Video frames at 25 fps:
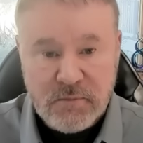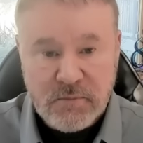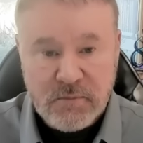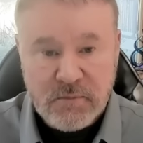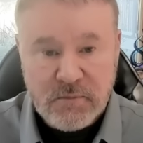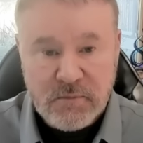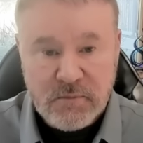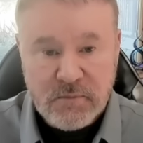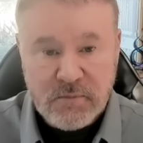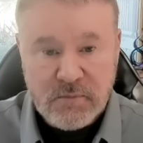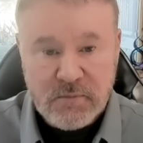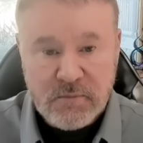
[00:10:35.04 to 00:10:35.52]

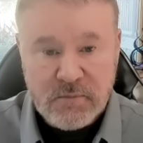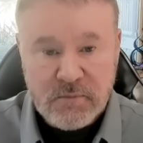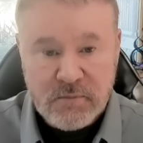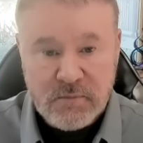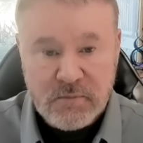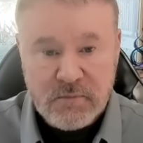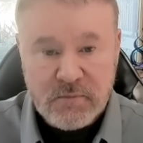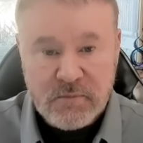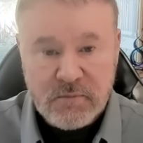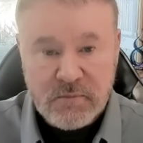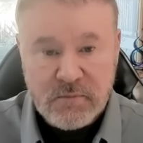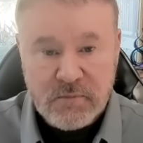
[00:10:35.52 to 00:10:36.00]

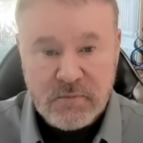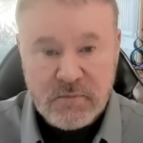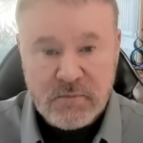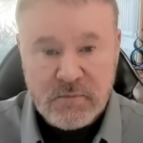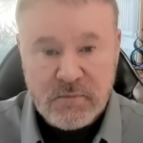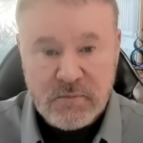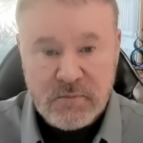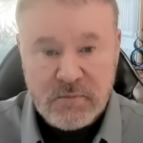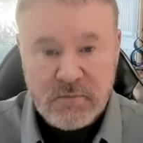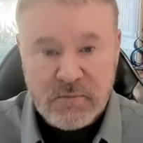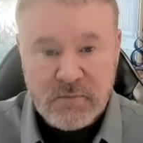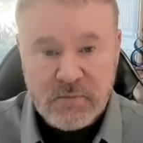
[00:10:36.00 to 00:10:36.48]

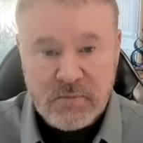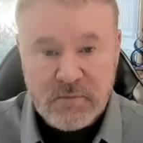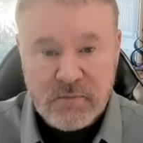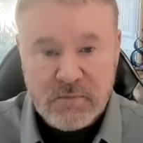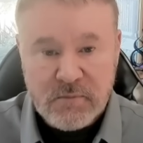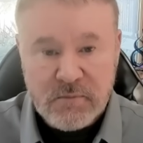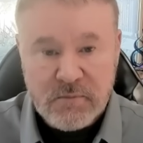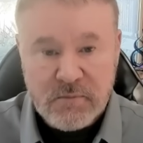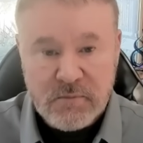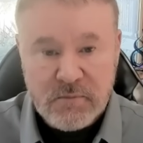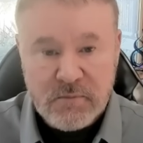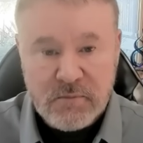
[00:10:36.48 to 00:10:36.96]

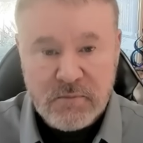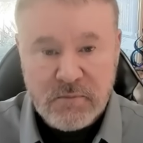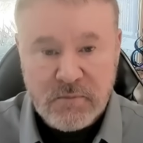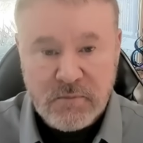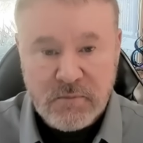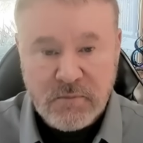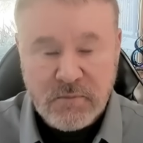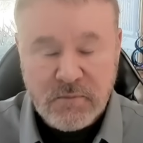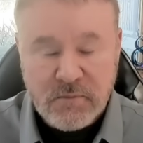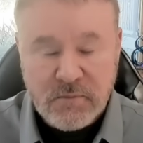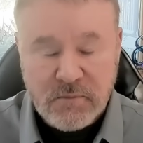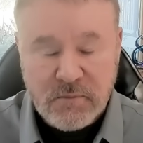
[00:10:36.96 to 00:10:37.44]

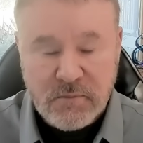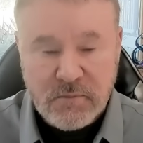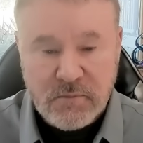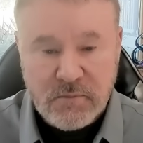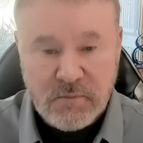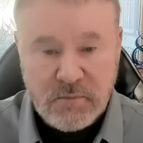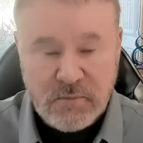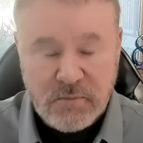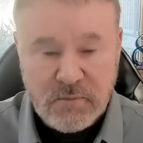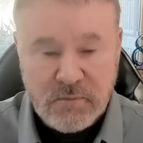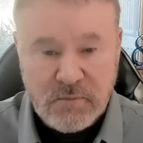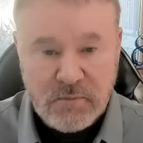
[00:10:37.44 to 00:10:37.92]

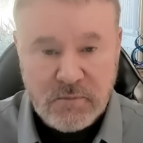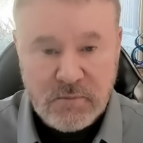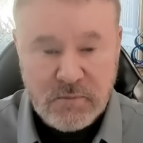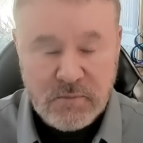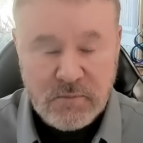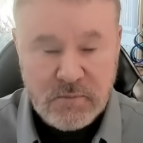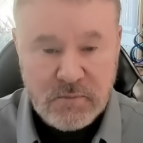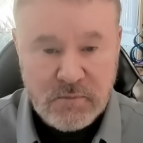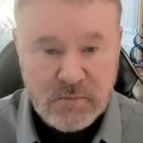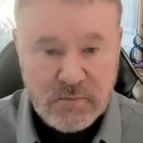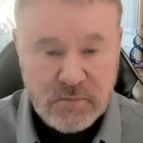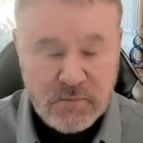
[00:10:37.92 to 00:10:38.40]

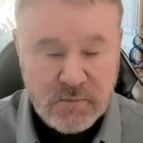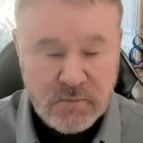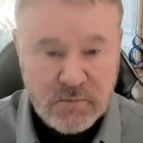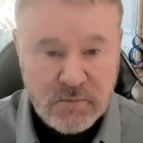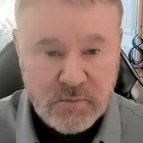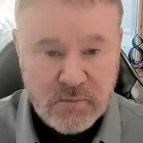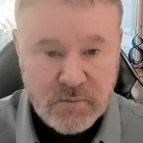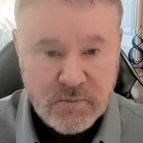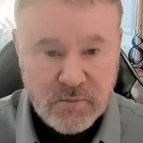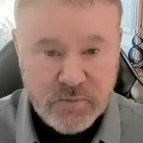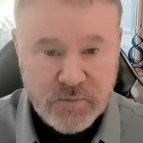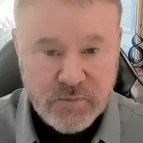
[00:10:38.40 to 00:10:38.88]

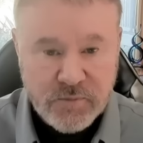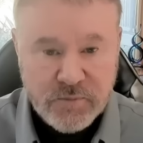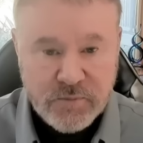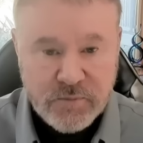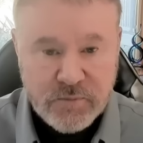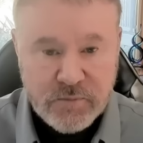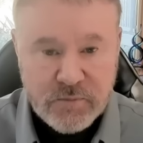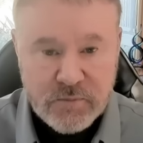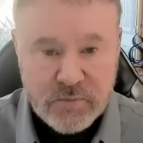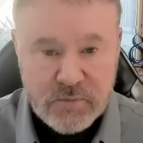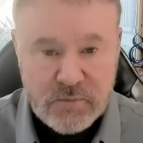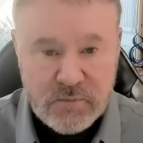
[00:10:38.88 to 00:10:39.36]

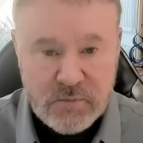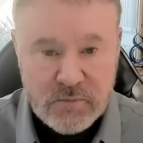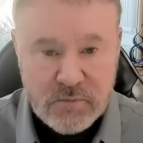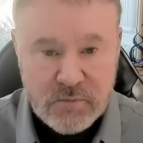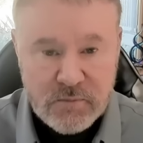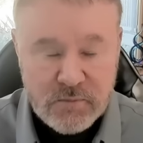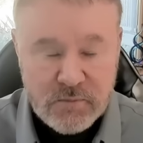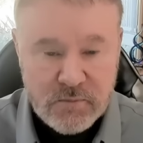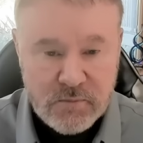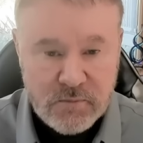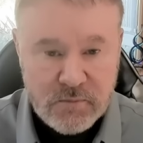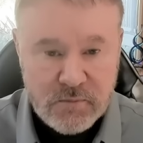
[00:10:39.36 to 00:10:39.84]

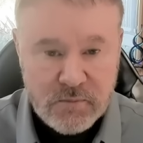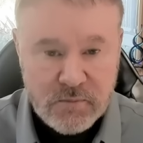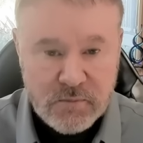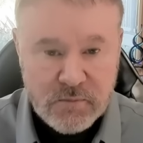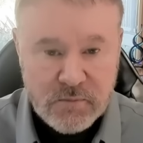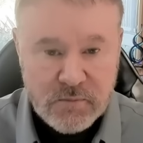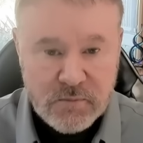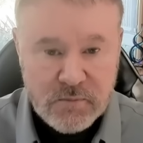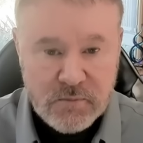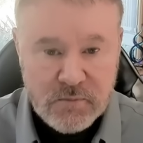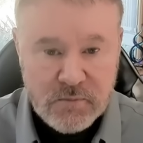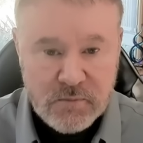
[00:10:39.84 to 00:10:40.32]

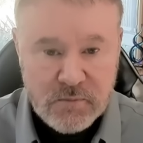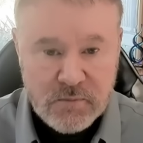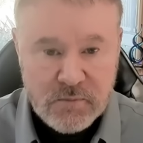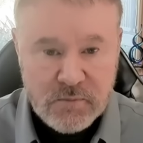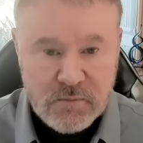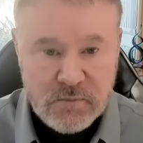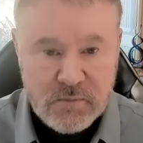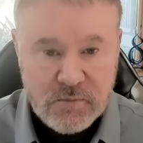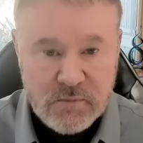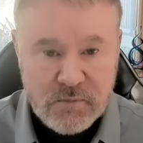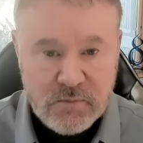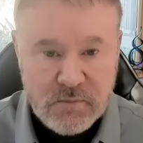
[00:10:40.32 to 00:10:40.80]

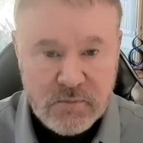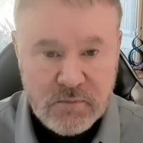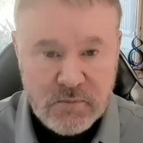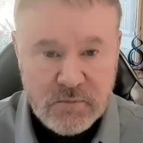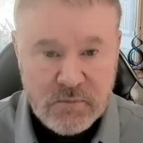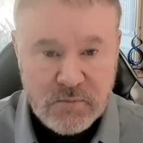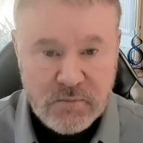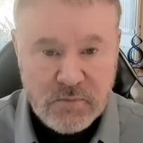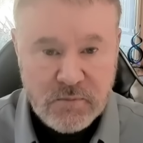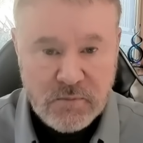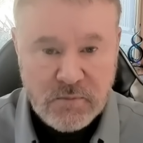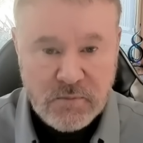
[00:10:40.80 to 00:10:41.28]

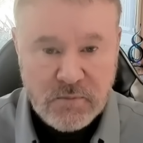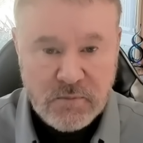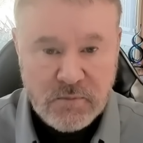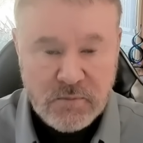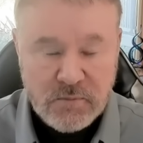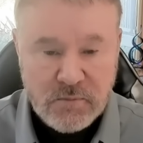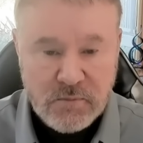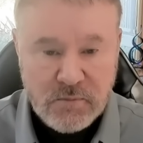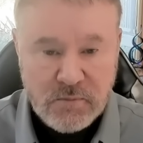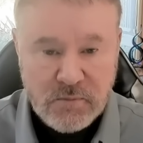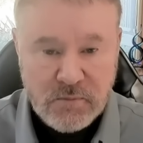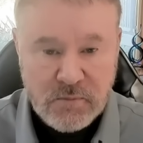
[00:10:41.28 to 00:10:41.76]

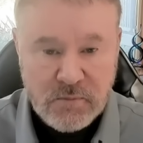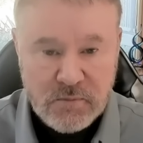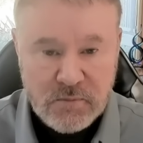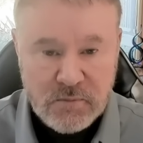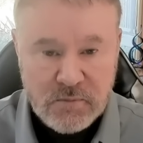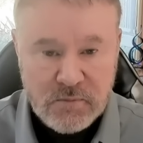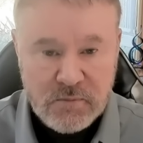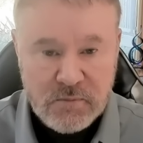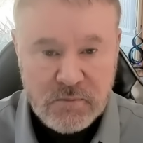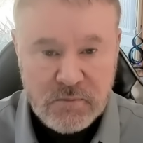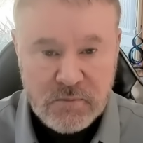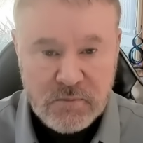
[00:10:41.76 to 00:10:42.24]

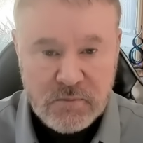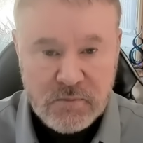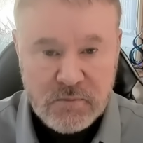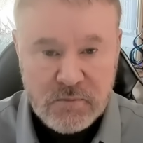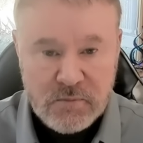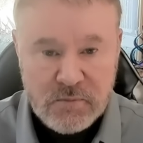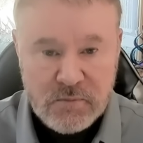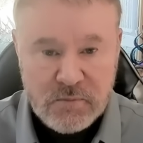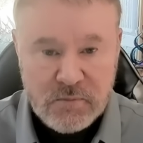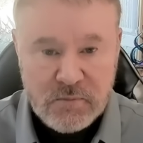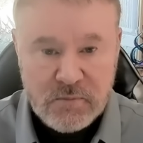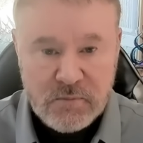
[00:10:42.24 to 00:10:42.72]

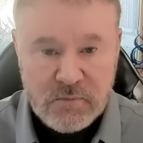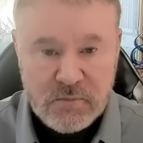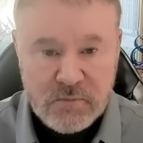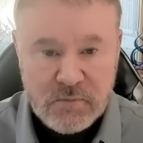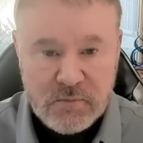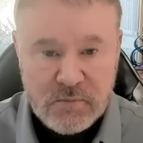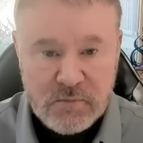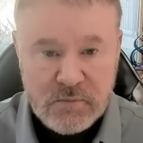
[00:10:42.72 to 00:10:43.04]
No words are spoken by the person on screen.